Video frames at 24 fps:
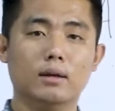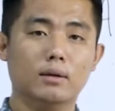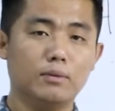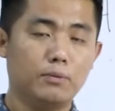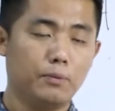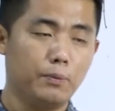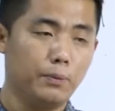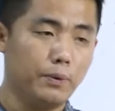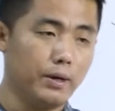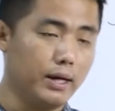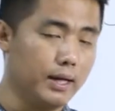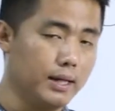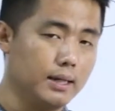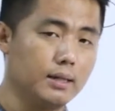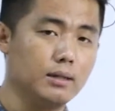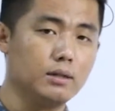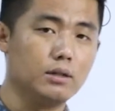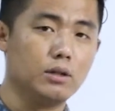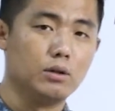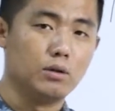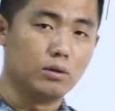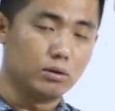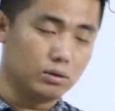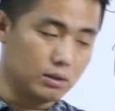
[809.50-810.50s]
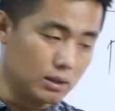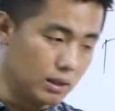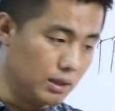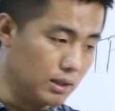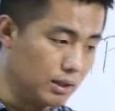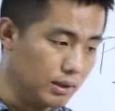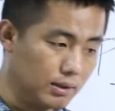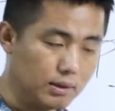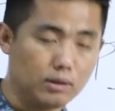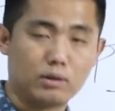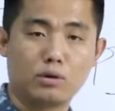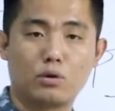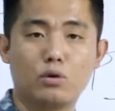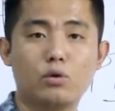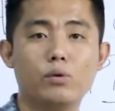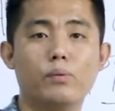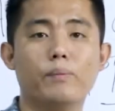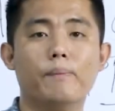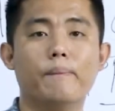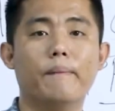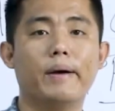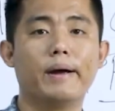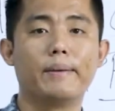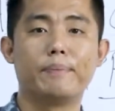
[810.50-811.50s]
When the
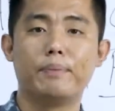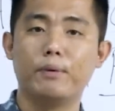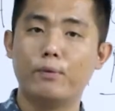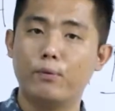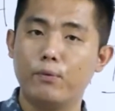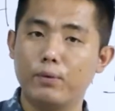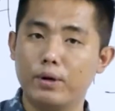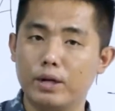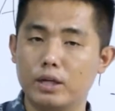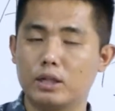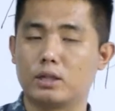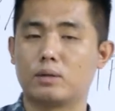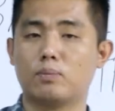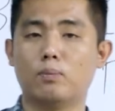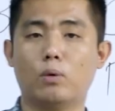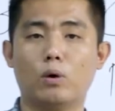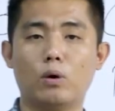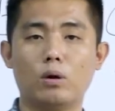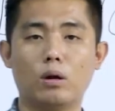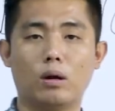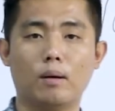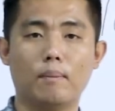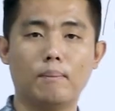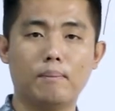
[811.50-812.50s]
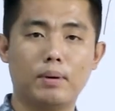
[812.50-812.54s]
group might be very small,